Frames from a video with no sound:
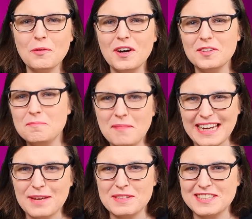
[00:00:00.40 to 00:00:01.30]
everyone, my
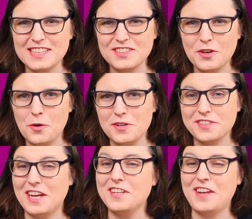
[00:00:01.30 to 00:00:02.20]
name is Discourse
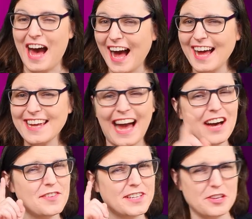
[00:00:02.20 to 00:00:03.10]
and I have
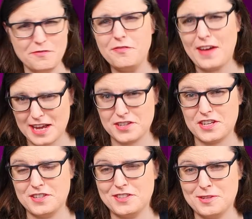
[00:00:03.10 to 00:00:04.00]
a
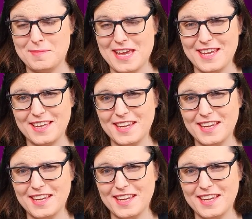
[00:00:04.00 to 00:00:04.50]
confession to make.